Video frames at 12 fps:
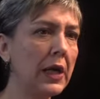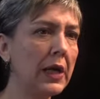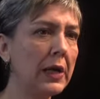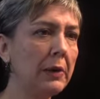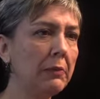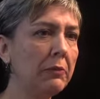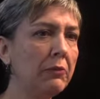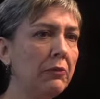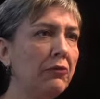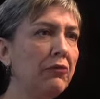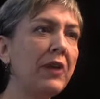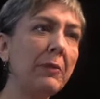
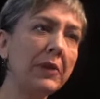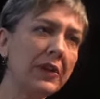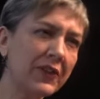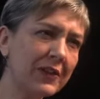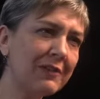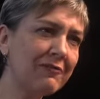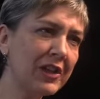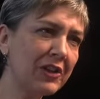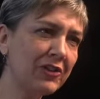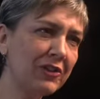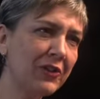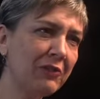feminist
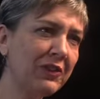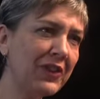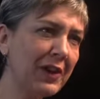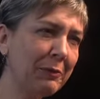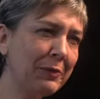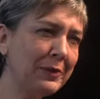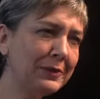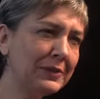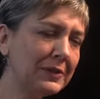convictions, for example.